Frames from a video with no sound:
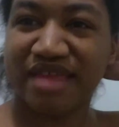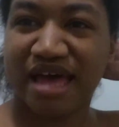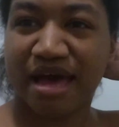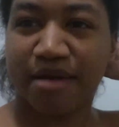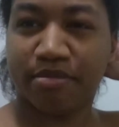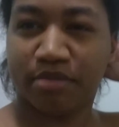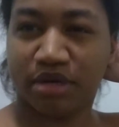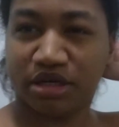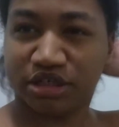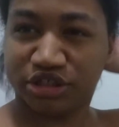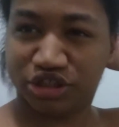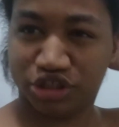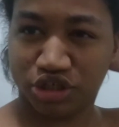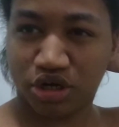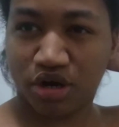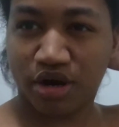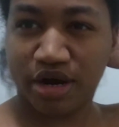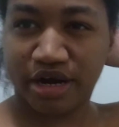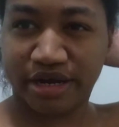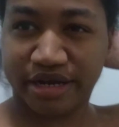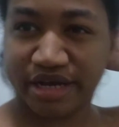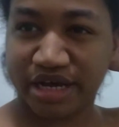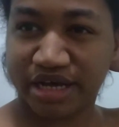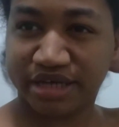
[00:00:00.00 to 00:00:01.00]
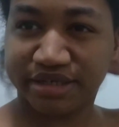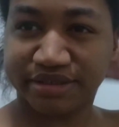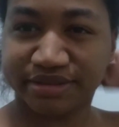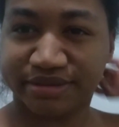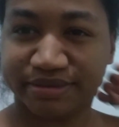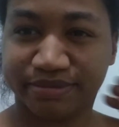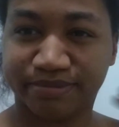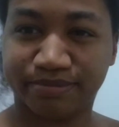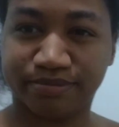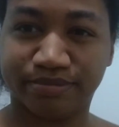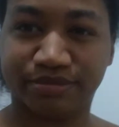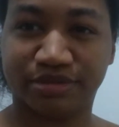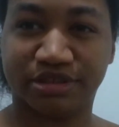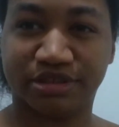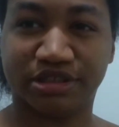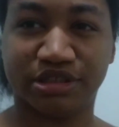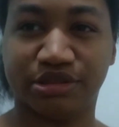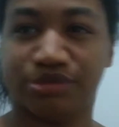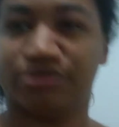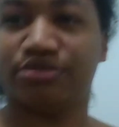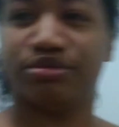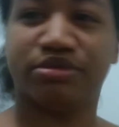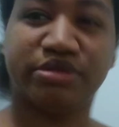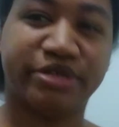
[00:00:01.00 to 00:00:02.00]
that much. All right, guys?
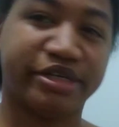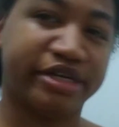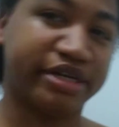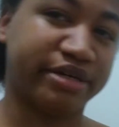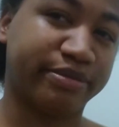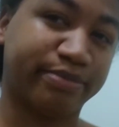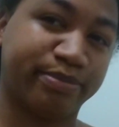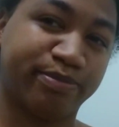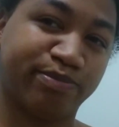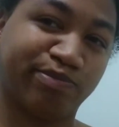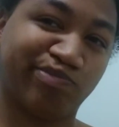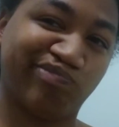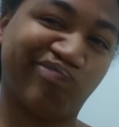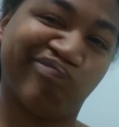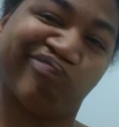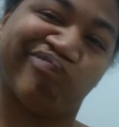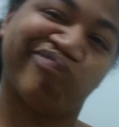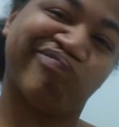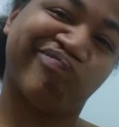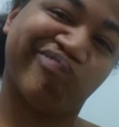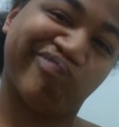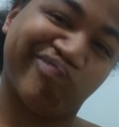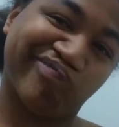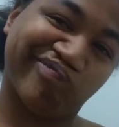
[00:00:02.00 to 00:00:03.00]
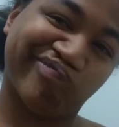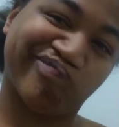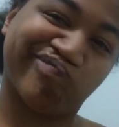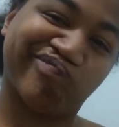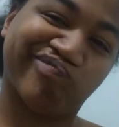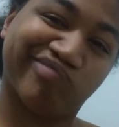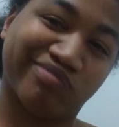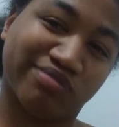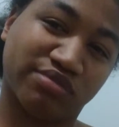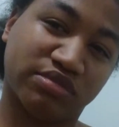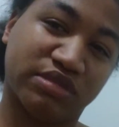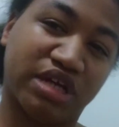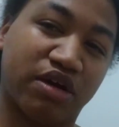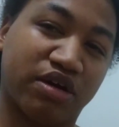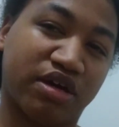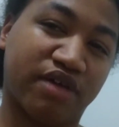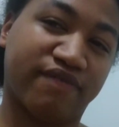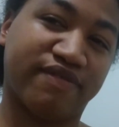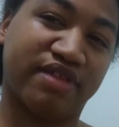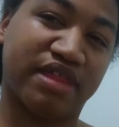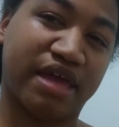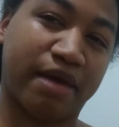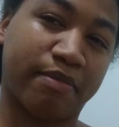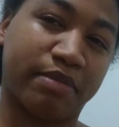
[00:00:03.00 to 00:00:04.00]
So, yeah. I'll
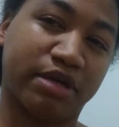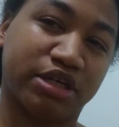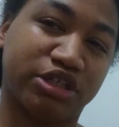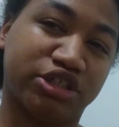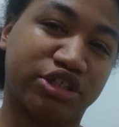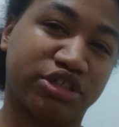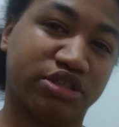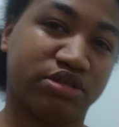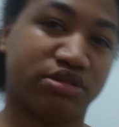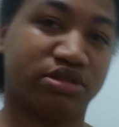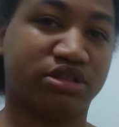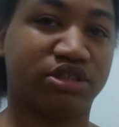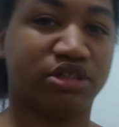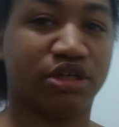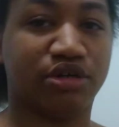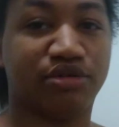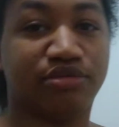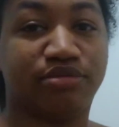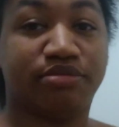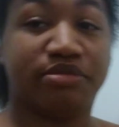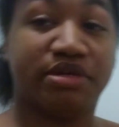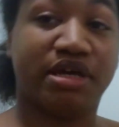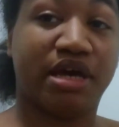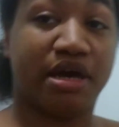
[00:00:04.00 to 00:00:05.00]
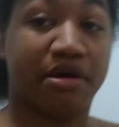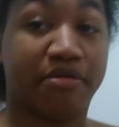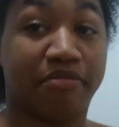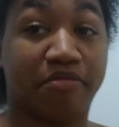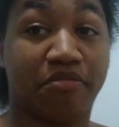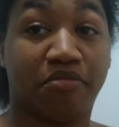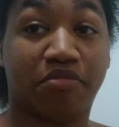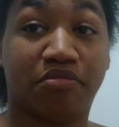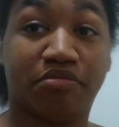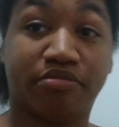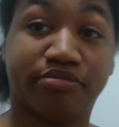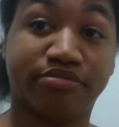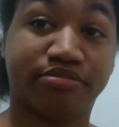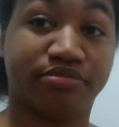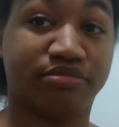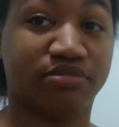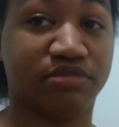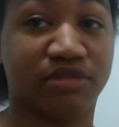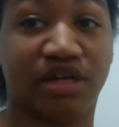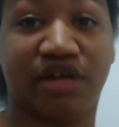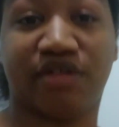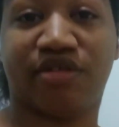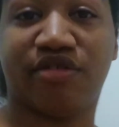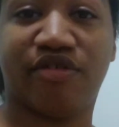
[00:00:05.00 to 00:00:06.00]
give it that much. So, yeah.
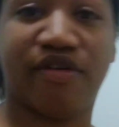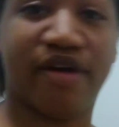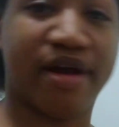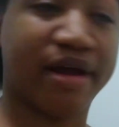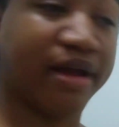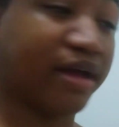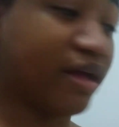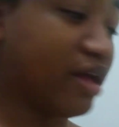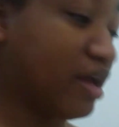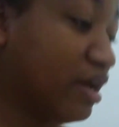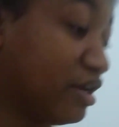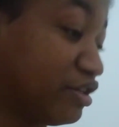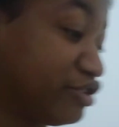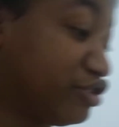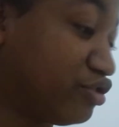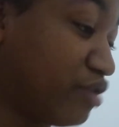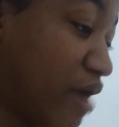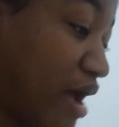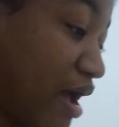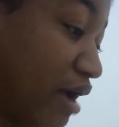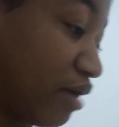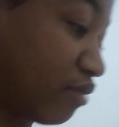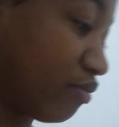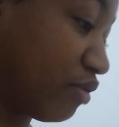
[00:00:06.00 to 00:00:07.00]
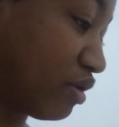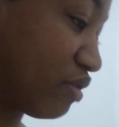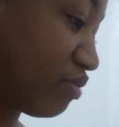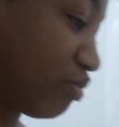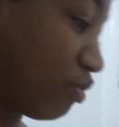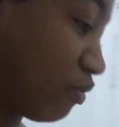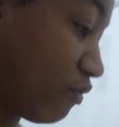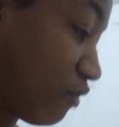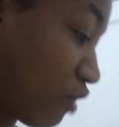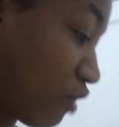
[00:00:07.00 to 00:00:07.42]
That's right. Track. Let's move